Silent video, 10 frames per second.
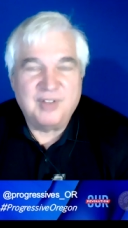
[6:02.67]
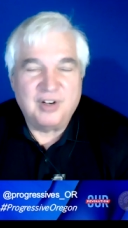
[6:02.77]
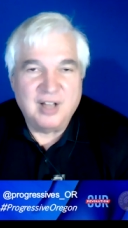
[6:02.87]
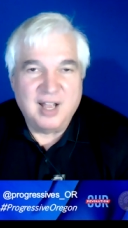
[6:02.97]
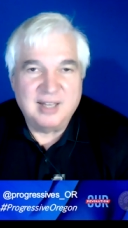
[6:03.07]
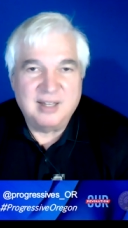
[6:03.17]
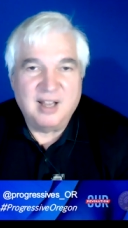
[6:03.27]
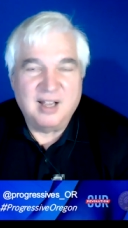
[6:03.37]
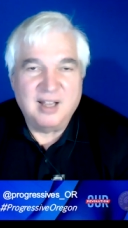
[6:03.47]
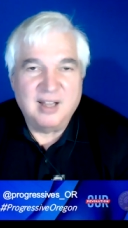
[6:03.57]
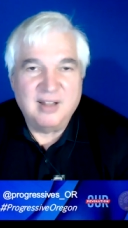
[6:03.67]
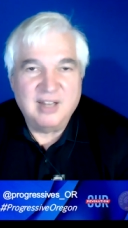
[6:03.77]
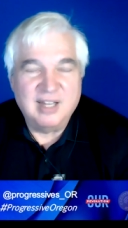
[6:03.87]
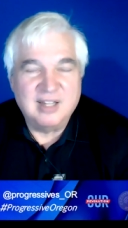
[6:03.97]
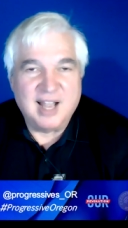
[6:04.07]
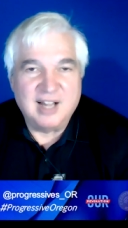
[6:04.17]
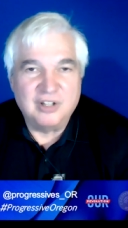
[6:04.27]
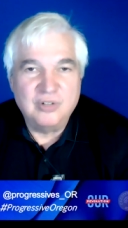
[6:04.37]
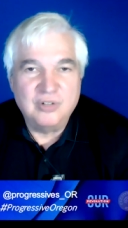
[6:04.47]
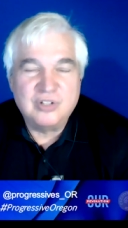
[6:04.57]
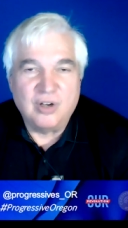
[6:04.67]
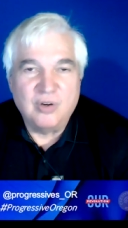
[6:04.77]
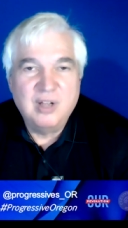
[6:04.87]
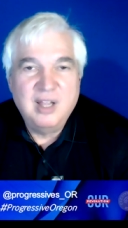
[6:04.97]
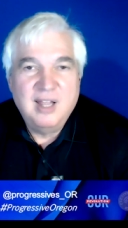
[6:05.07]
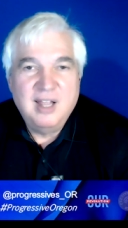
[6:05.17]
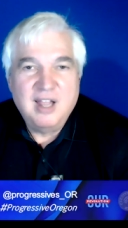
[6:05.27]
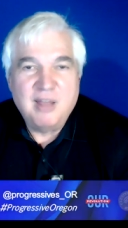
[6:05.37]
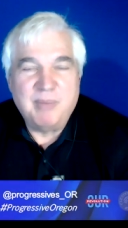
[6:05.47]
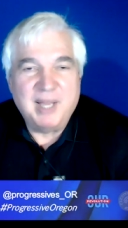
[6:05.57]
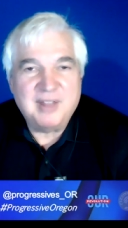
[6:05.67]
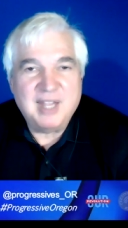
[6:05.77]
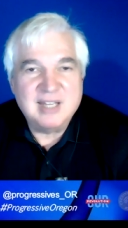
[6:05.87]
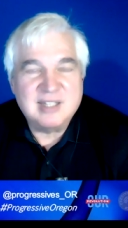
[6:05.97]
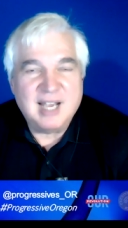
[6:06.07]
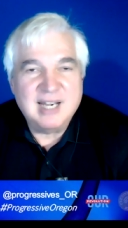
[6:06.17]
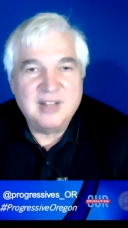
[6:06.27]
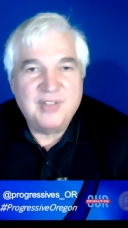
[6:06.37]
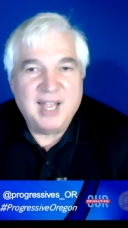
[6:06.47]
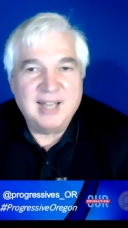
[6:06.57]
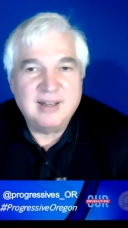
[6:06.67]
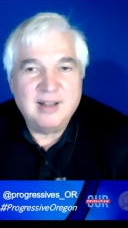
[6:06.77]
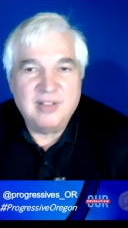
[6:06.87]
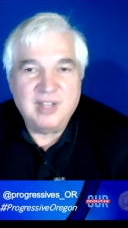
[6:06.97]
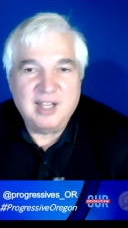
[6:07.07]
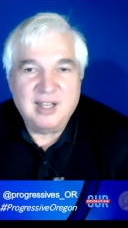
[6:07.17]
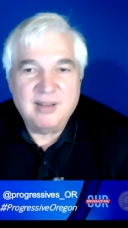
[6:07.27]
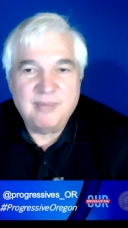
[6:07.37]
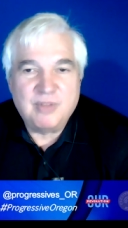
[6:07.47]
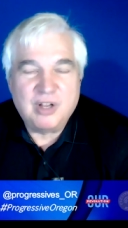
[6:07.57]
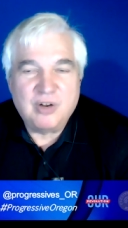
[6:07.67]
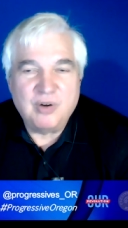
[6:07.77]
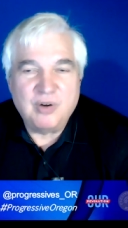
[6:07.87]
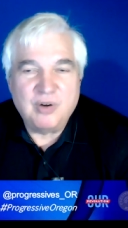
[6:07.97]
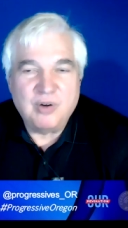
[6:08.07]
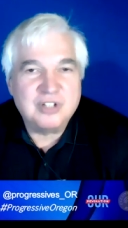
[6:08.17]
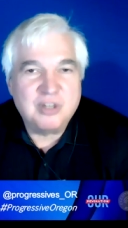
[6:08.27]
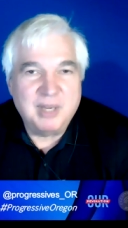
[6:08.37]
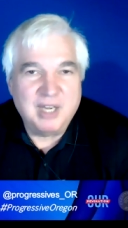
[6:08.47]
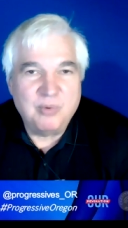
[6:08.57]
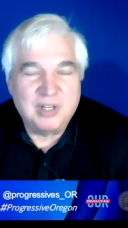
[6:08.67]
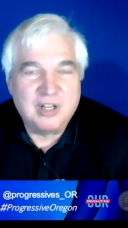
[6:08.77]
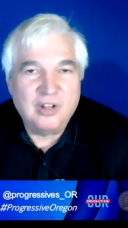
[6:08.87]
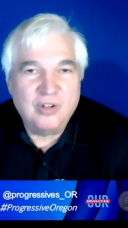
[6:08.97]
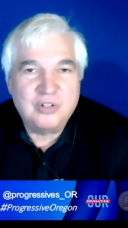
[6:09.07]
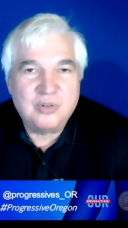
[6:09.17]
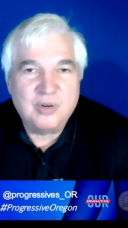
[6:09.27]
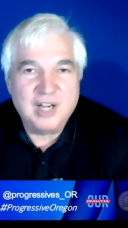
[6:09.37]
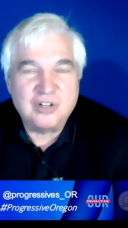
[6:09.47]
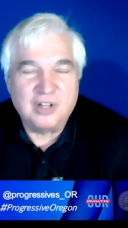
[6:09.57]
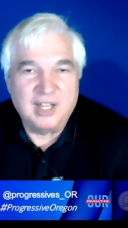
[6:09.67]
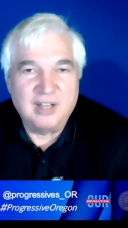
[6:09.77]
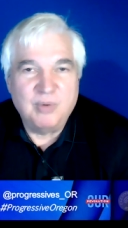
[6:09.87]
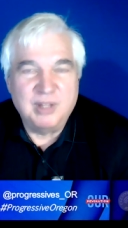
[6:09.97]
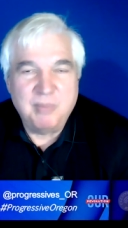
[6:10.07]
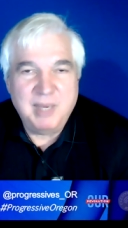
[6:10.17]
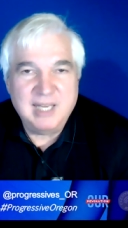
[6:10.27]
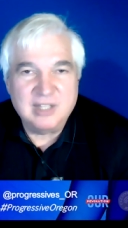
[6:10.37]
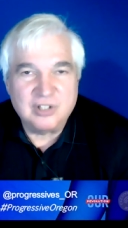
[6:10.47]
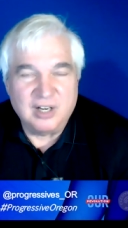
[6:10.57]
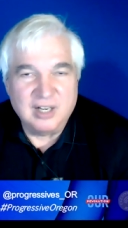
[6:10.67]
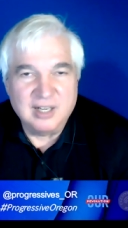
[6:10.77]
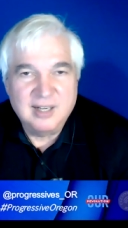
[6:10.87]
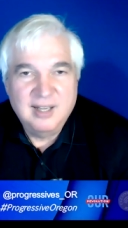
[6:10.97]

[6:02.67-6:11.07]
they're not uh, entitled to do so. But they decided that the credentials committee would close credentialing when the meeting started,